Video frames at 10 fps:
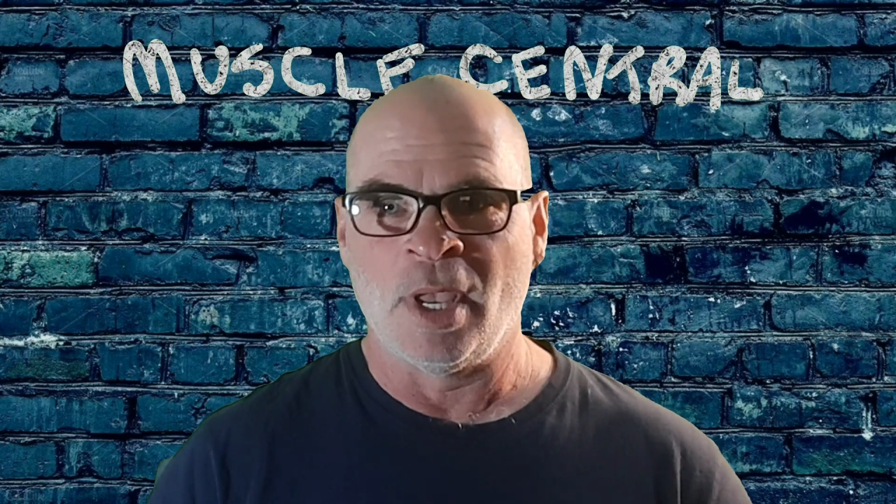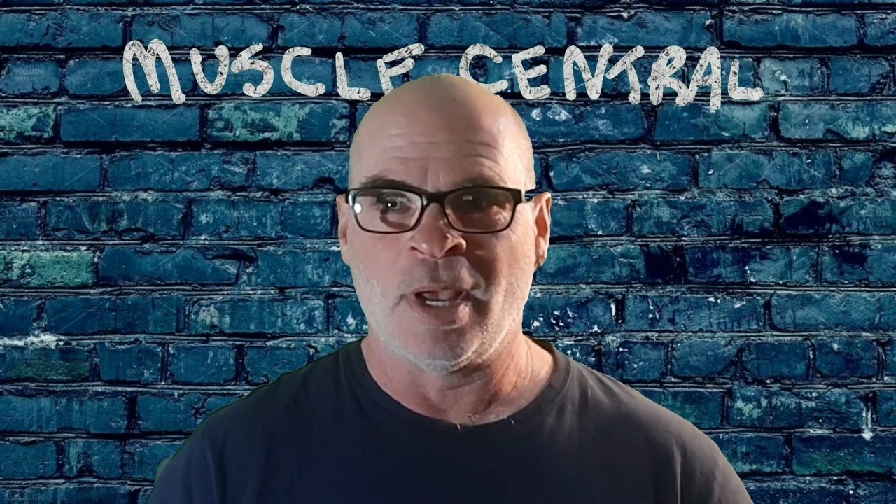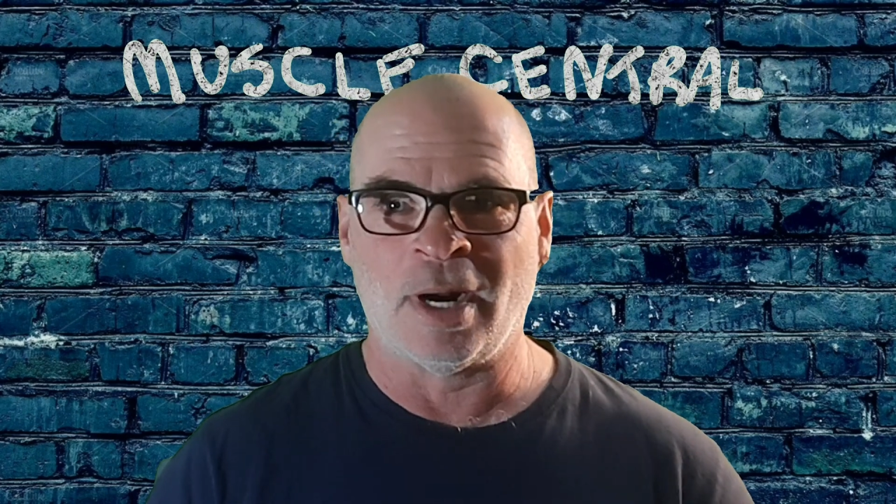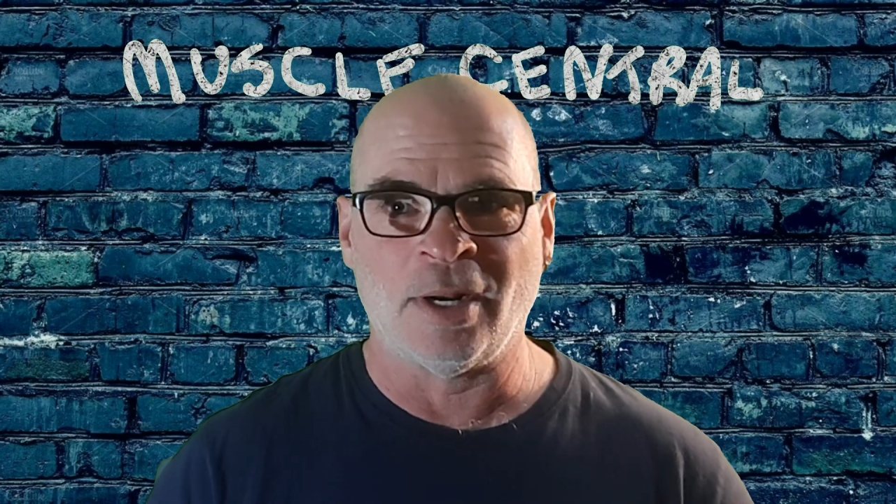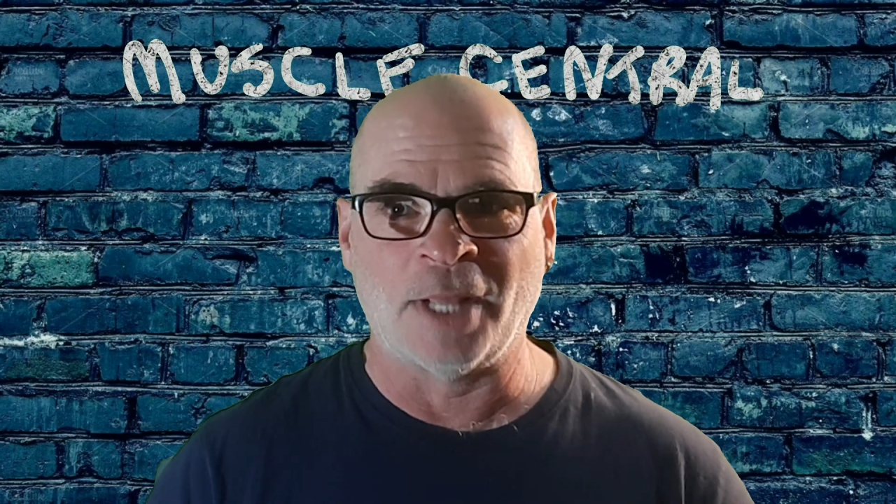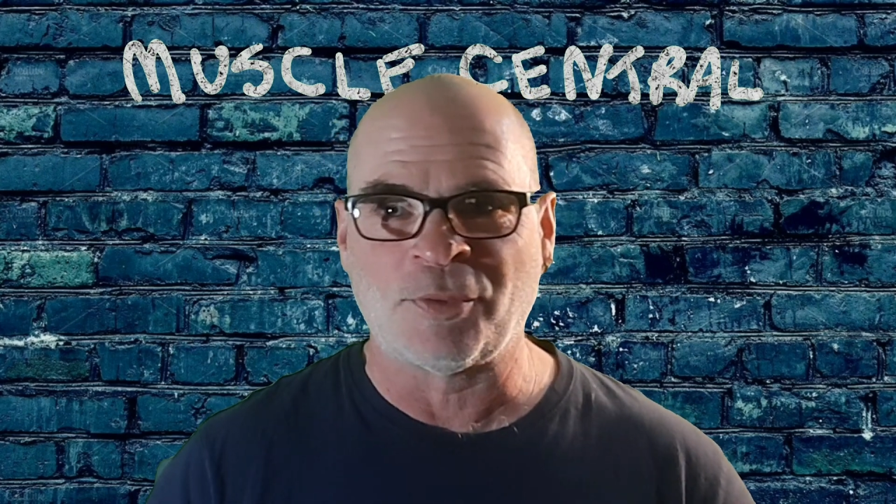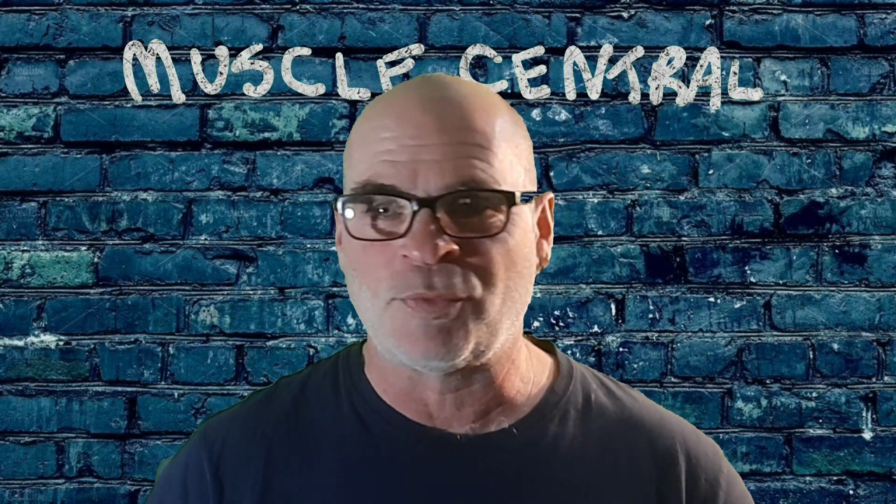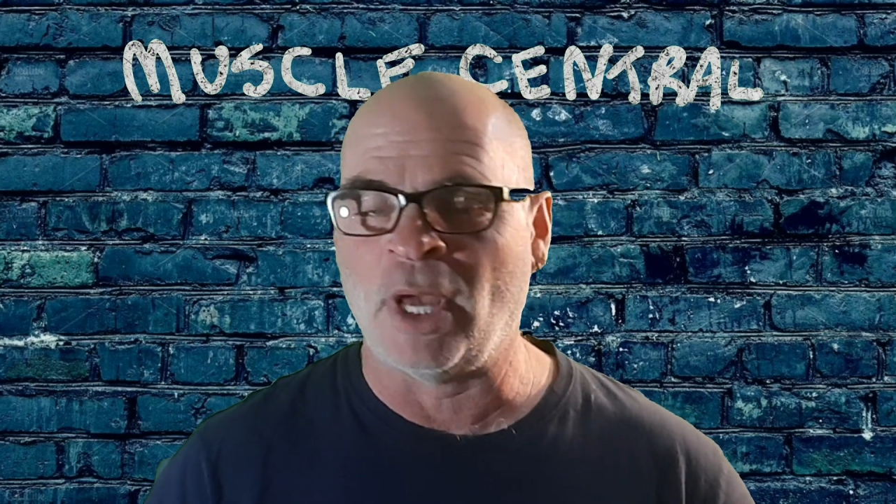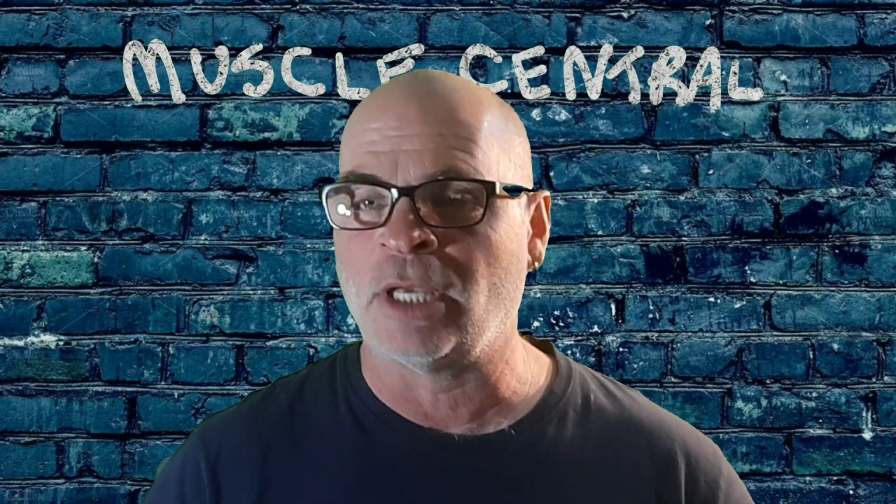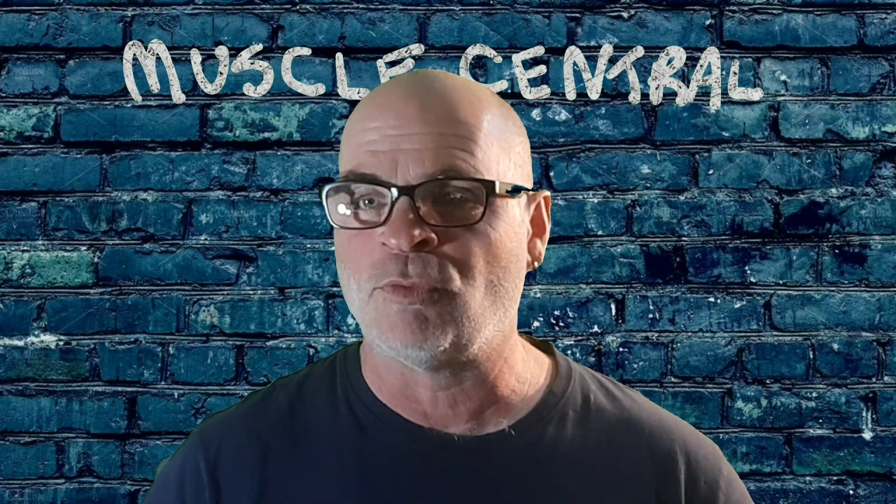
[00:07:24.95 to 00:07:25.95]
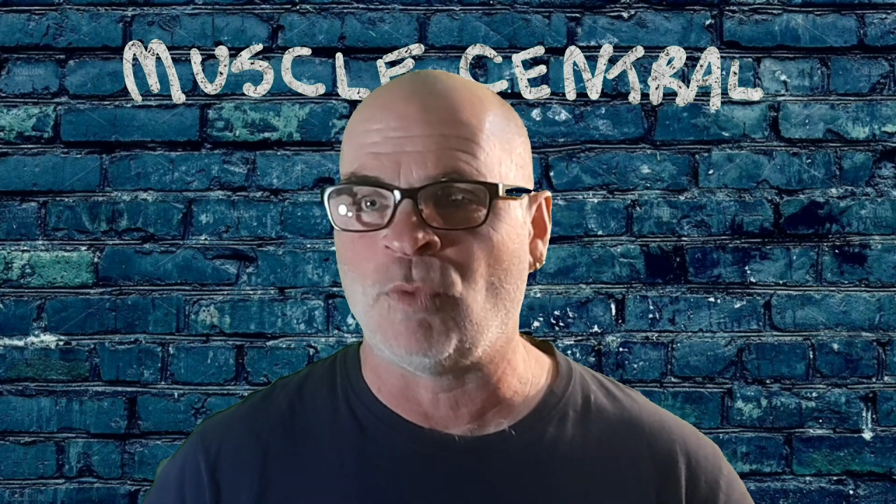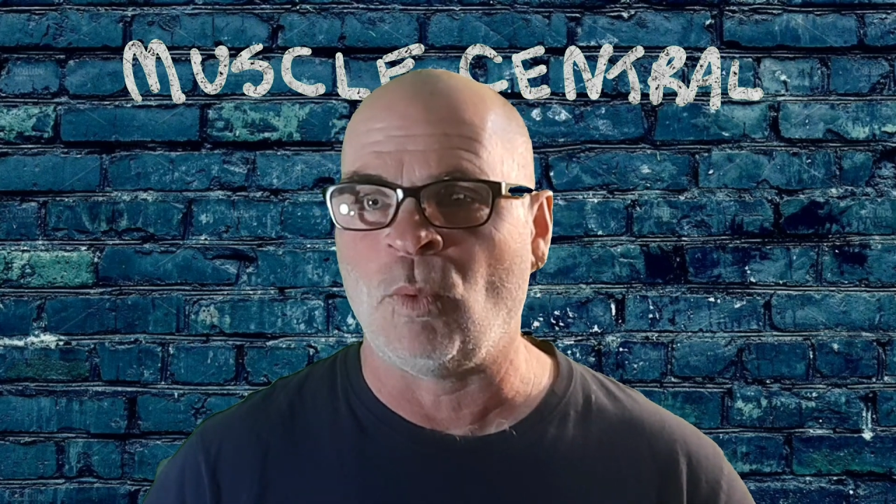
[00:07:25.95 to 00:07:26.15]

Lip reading: and I'd like to thank you for